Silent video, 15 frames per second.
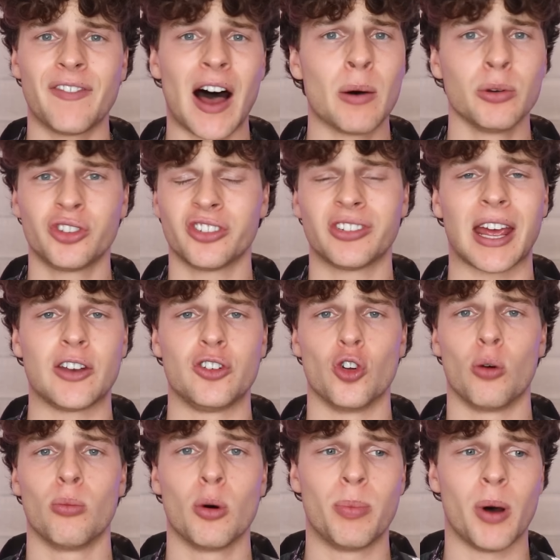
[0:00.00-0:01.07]
if I was just a
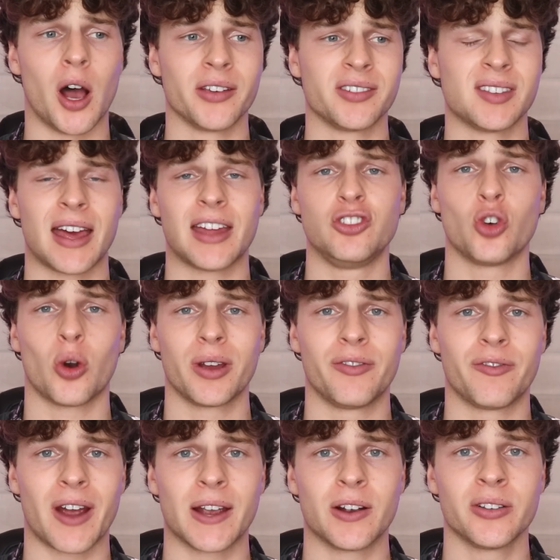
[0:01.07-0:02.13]
normal person that
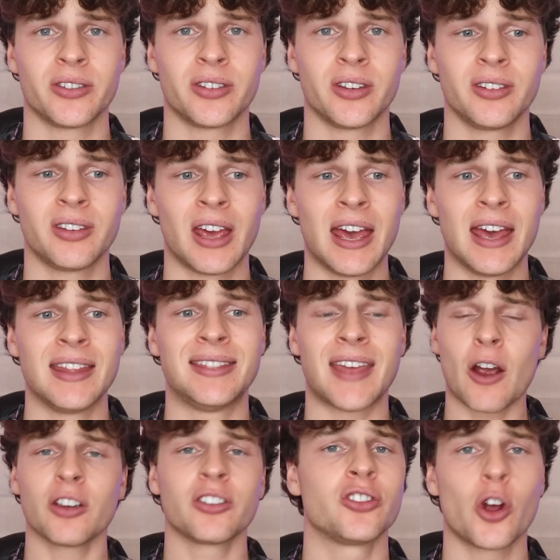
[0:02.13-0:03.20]
enjoyed fragrances,
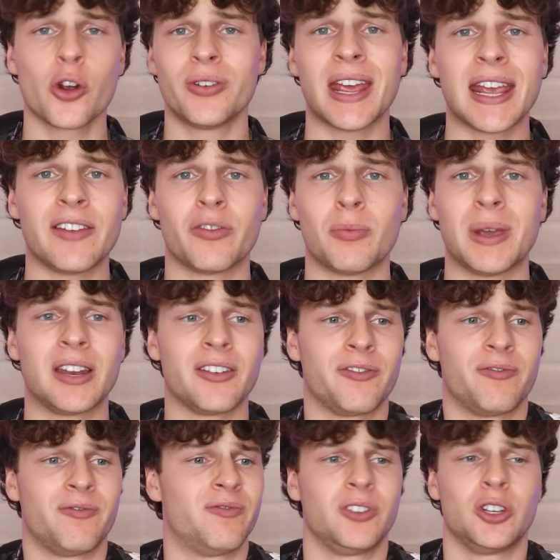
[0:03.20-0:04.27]
there is no need for me to,
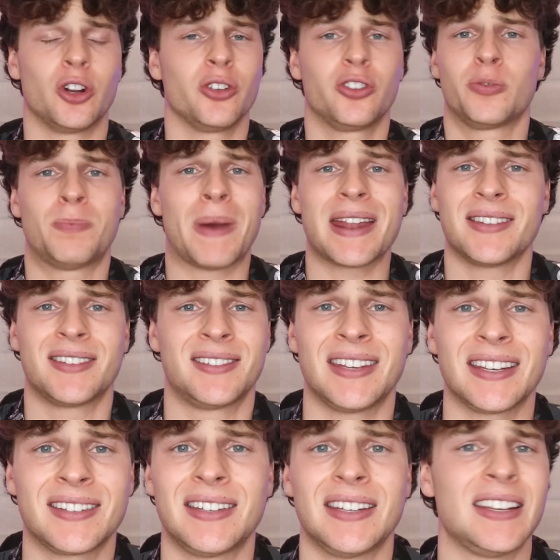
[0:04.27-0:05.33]
you know, spend
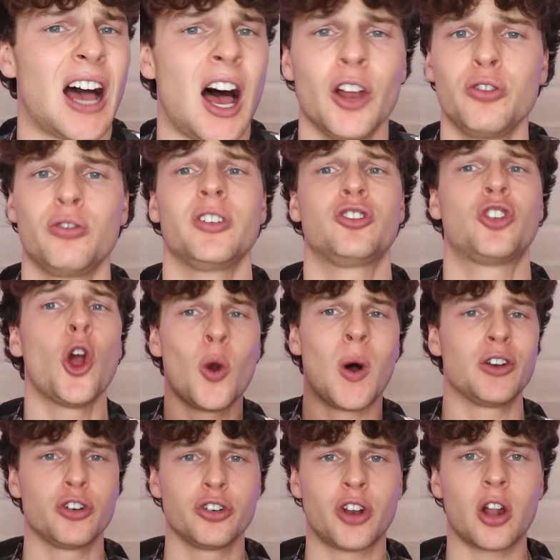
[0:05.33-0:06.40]
$60, $100,
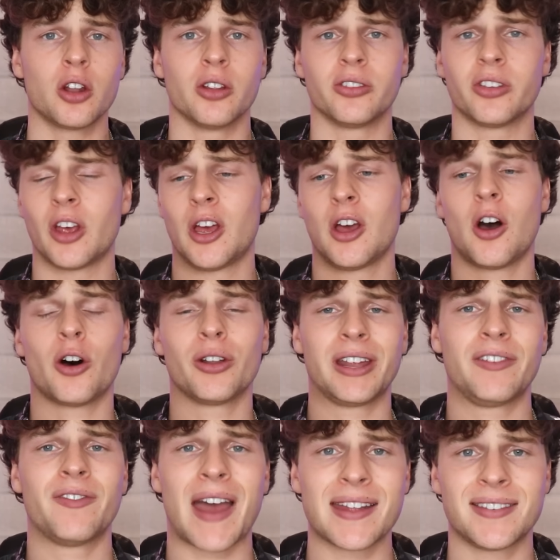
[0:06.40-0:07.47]
$200 on
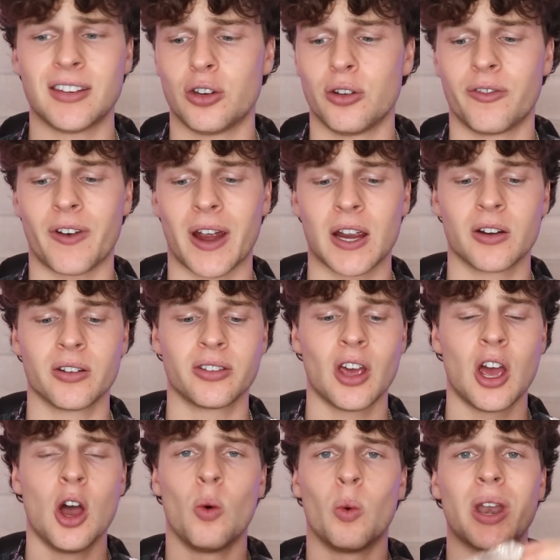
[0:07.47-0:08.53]
a fancy new fragrance
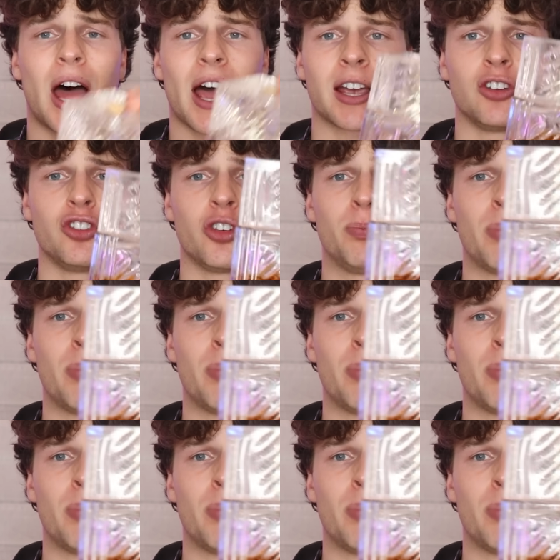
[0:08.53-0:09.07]
when I can